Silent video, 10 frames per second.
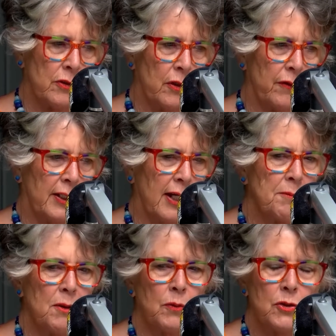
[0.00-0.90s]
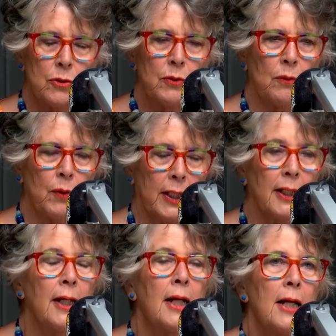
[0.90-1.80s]
the academy and were doing
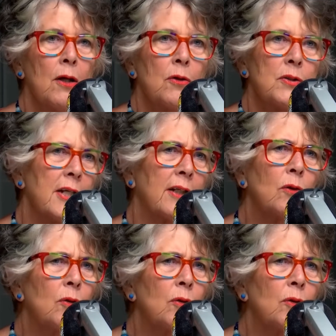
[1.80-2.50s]
well, who said,